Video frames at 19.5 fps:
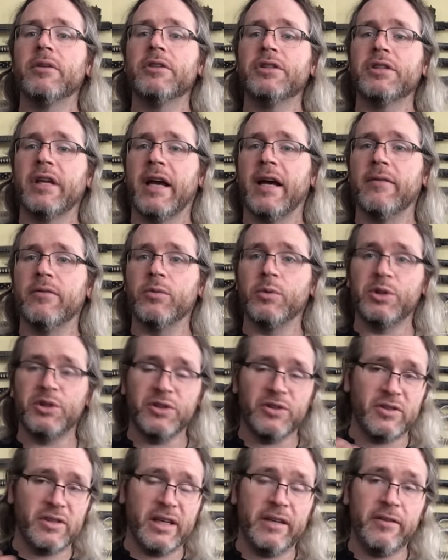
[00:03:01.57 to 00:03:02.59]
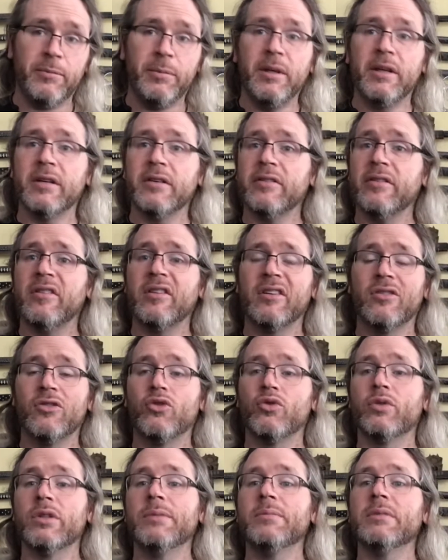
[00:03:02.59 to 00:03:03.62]
shaft, which is nice because it's
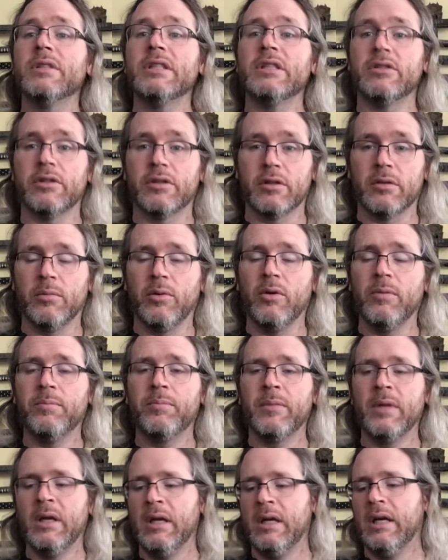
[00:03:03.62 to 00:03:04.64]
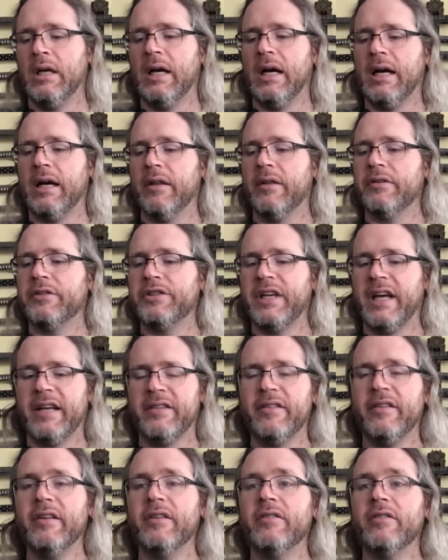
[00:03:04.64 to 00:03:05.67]
extremely durable. The
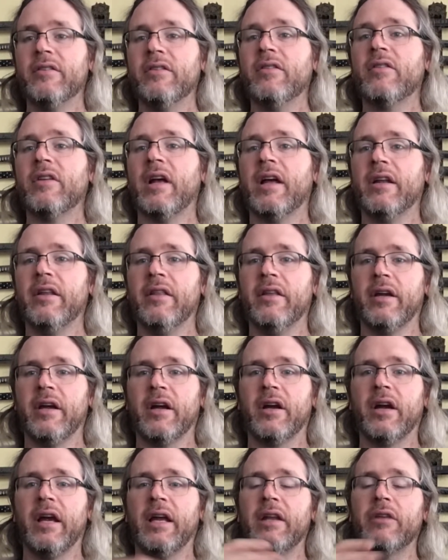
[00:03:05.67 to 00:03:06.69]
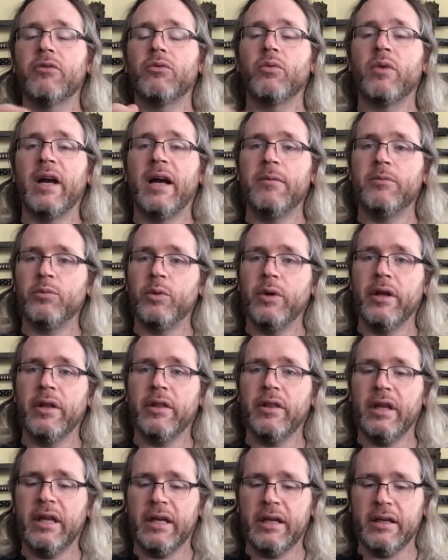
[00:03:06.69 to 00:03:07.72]
chassis is inside of there, and it's wrapped
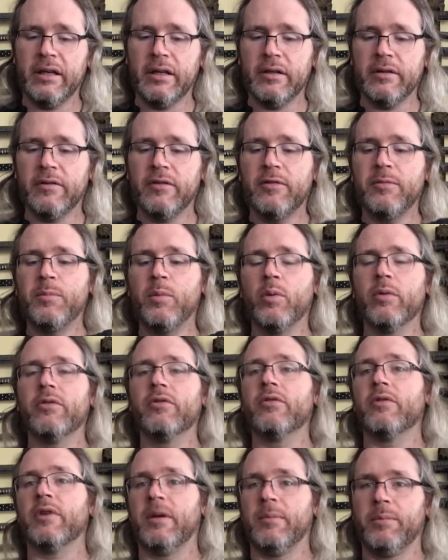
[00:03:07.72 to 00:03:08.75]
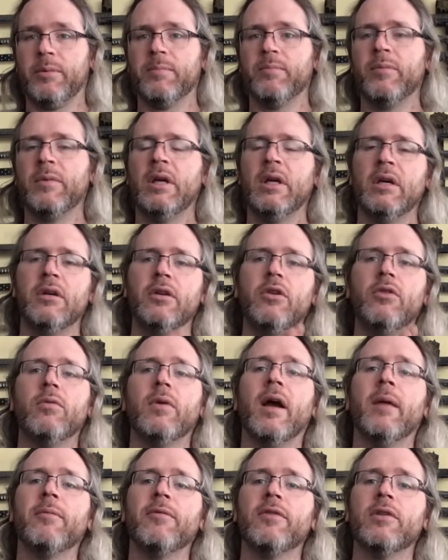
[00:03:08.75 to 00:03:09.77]
with a sports grip. You
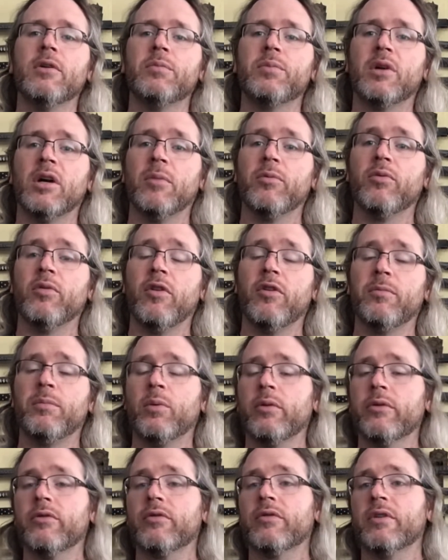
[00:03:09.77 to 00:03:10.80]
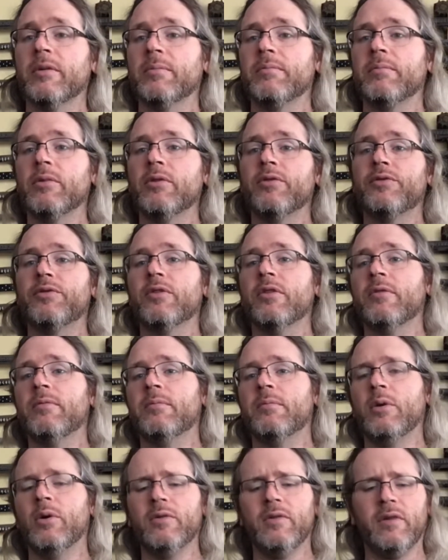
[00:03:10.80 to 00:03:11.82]
wrap flow props with sports grip
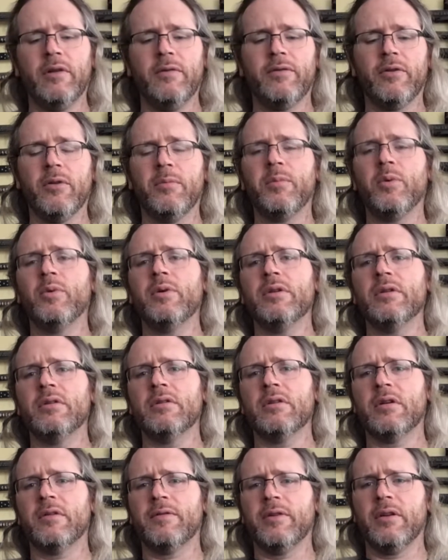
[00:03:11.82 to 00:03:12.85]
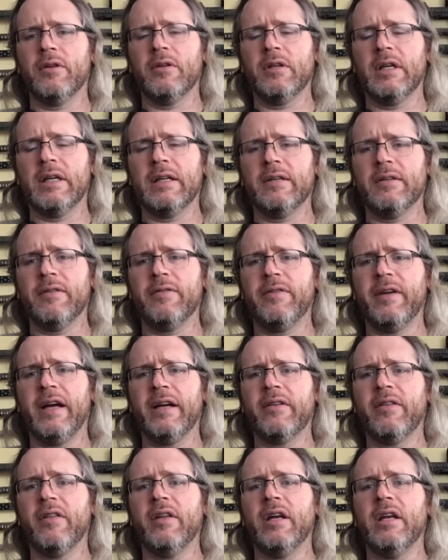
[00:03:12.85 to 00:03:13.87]
mostly for the
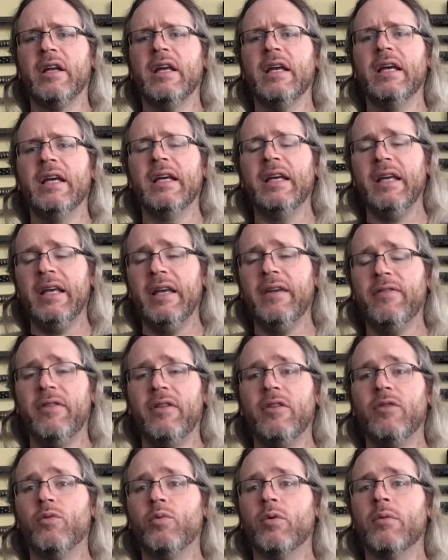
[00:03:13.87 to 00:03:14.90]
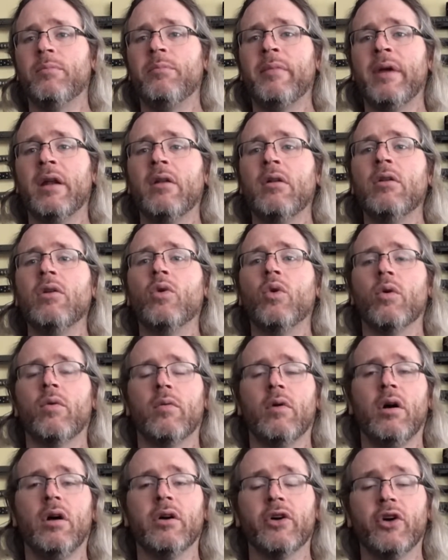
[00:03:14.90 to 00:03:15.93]
fact that if this were metal or
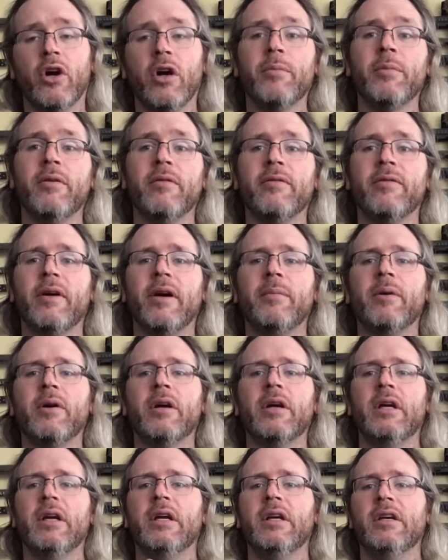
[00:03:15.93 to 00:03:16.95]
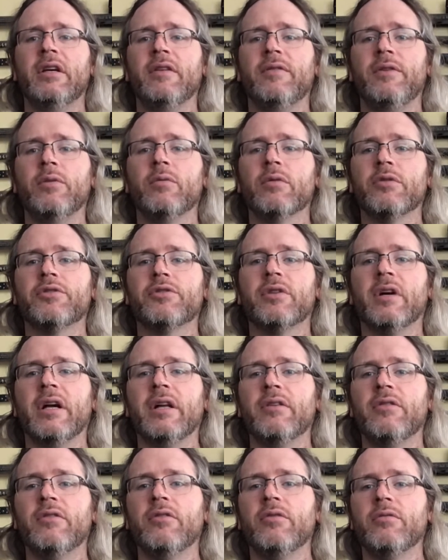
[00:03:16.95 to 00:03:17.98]
raw carbon fiber, if you were trying
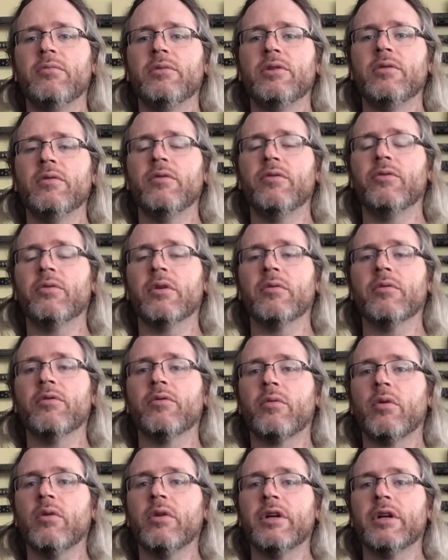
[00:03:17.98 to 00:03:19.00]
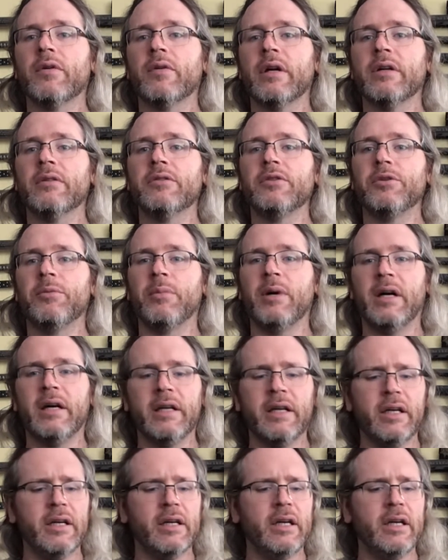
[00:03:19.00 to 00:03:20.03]
to do moves where it was rolling around your
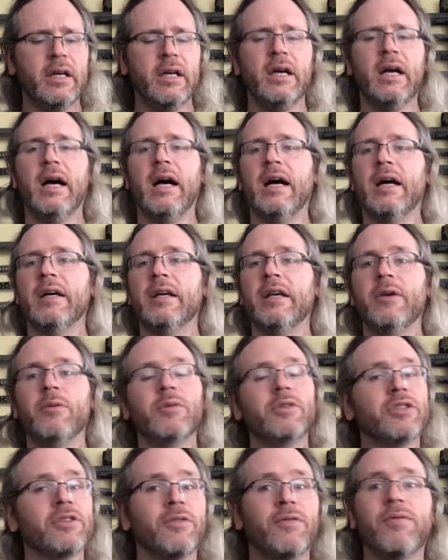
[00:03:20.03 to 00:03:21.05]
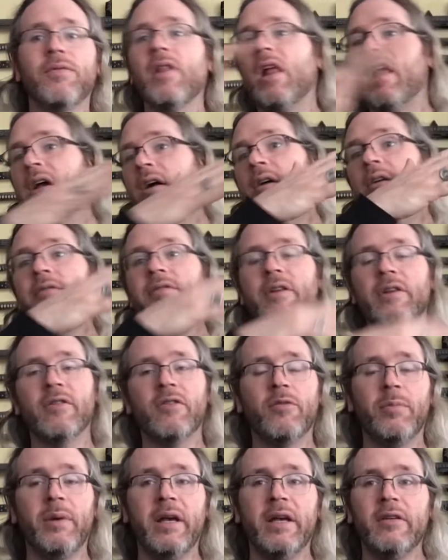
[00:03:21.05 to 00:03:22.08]
body, it would just fly off into
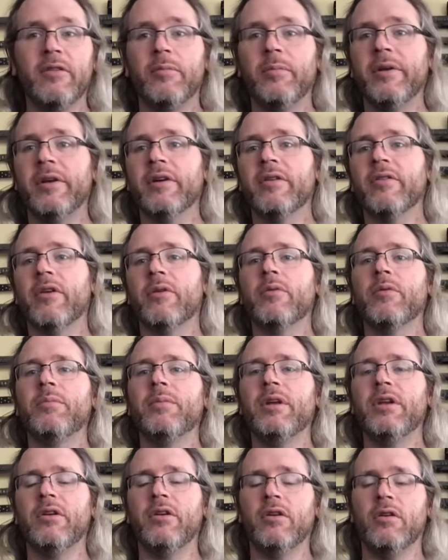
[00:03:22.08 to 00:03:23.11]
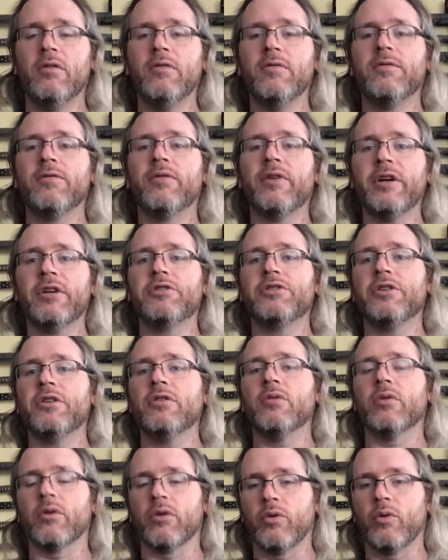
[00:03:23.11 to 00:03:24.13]
space because there would be no friction
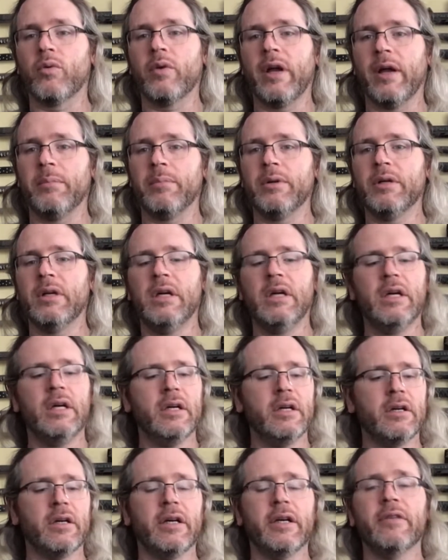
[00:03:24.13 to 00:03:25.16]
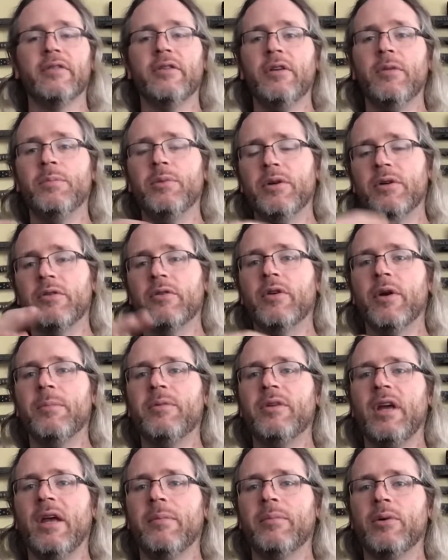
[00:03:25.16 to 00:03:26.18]
or grip. All right, so you put grip
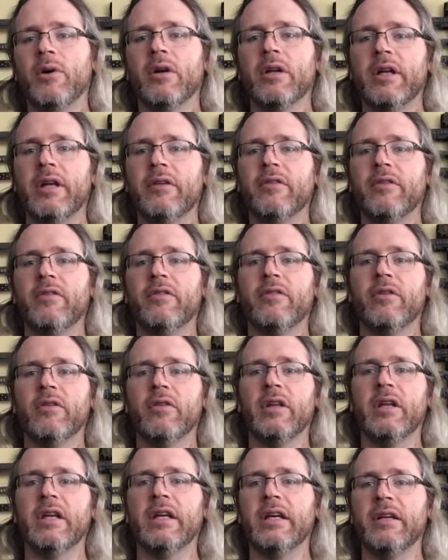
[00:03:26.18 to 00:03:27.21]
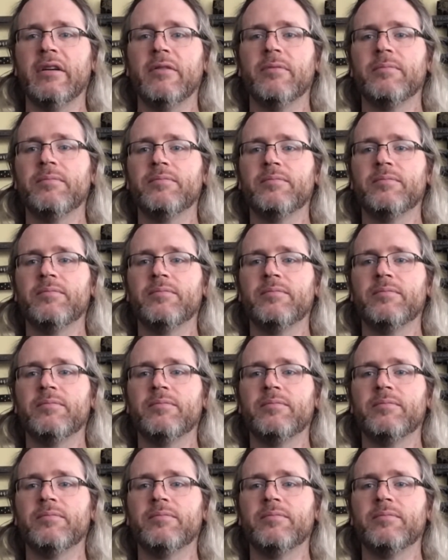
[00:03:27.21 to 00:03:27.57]
tape on it so that it